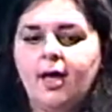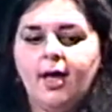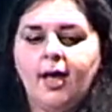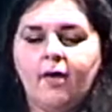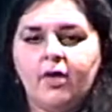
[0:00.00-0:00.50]

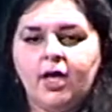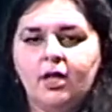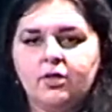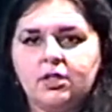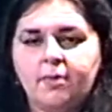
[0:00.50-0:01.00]
And then he
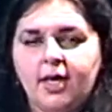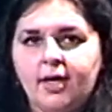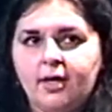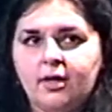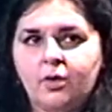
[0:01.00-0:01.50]
looked at
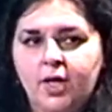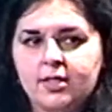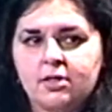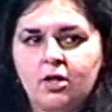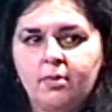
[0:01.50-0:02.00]
me quite
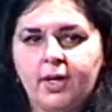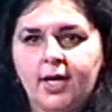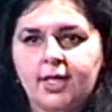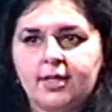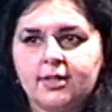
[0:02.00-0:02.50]
solemnly
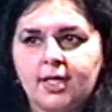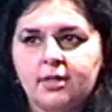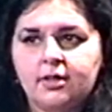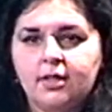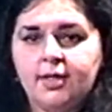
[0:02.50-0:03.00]
and he
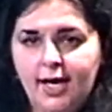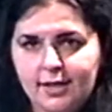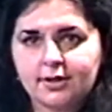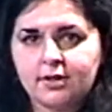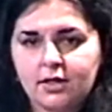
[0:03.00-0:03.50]
said,
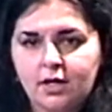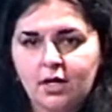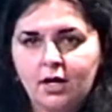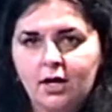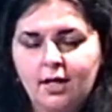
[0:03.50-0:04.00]
yes.
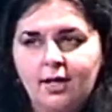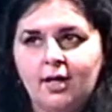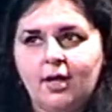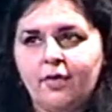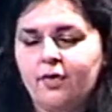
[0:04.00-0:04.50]

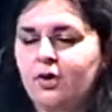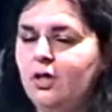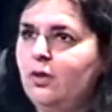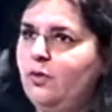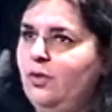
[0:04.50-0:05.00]
And I thought,
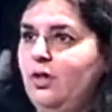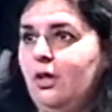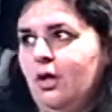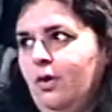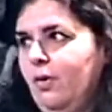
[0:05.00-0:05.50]
oh
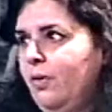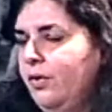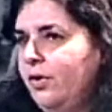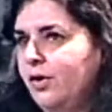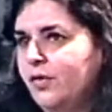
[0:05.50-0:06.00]
no,
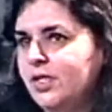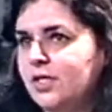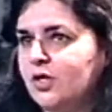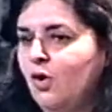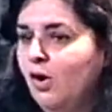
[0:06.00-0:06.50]

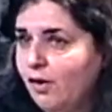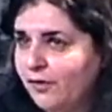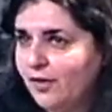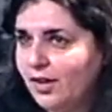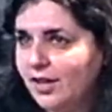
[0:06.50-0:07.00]

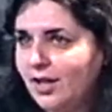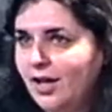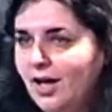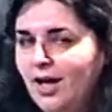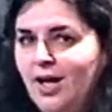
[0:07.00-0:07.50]

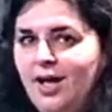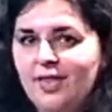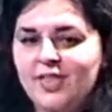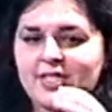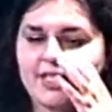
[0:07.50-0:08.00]

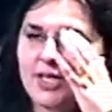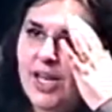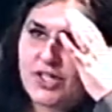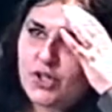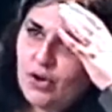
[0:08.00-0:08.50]
this isn't
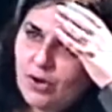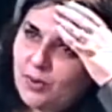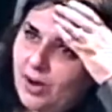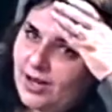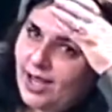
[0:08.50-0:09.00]
at all
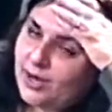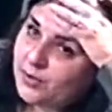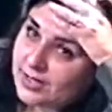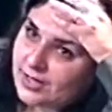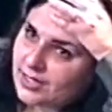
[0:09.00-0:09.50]
what I
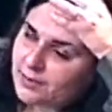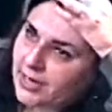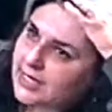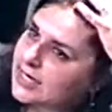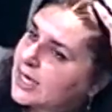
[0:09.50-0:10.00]
was
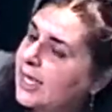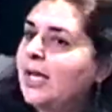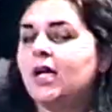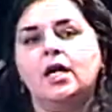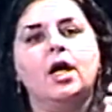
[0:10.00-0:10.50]
expecting to
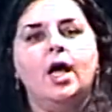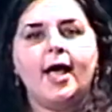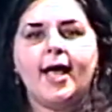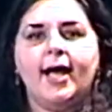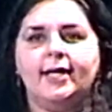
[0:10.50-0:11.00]
hear.
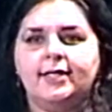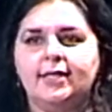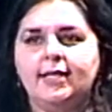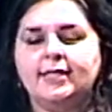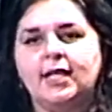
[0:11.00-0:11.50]
And
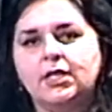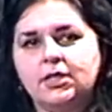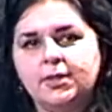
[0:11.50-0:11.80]
he said,